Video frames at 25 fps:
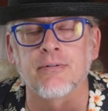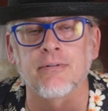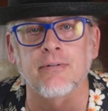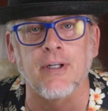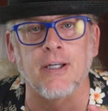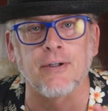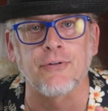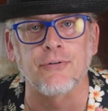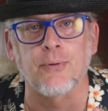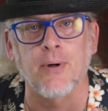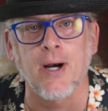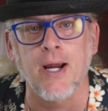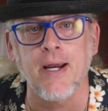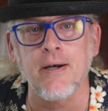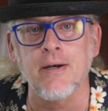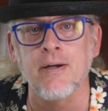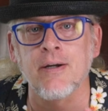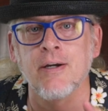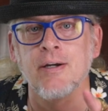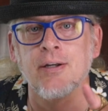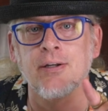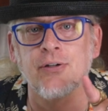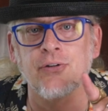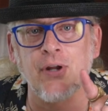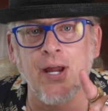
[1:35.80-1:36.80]
That's right,
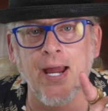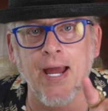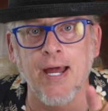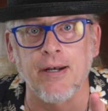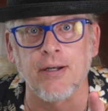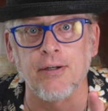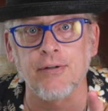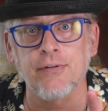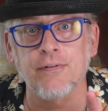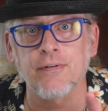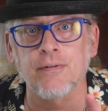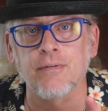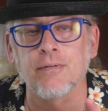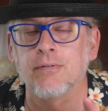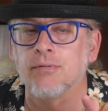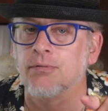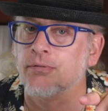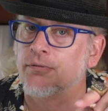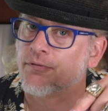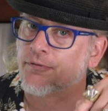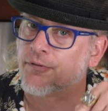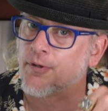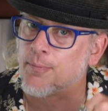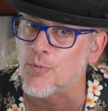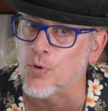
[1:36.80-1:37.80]
tannins,
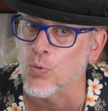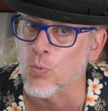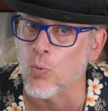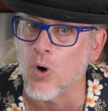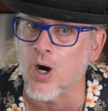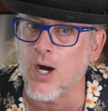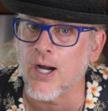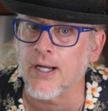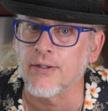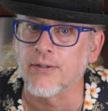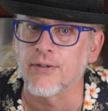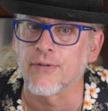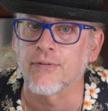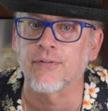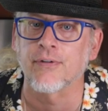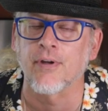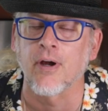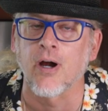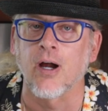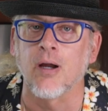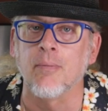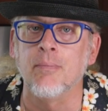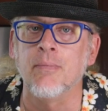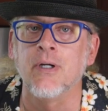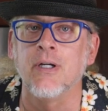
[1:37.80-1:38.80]
from the wine this
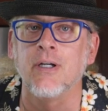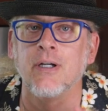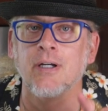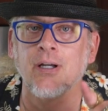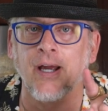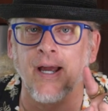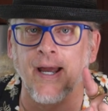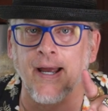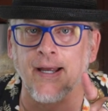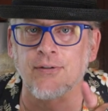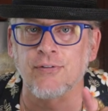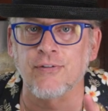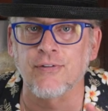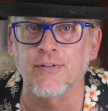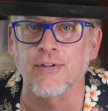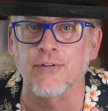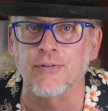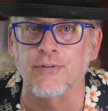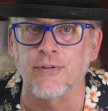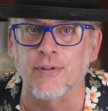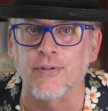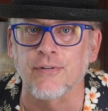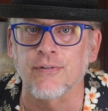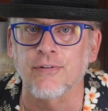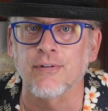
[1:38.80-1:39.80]
time, and
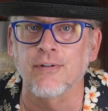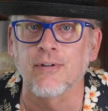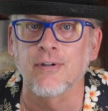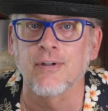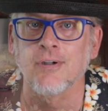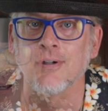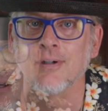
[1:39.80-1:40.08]
citrus.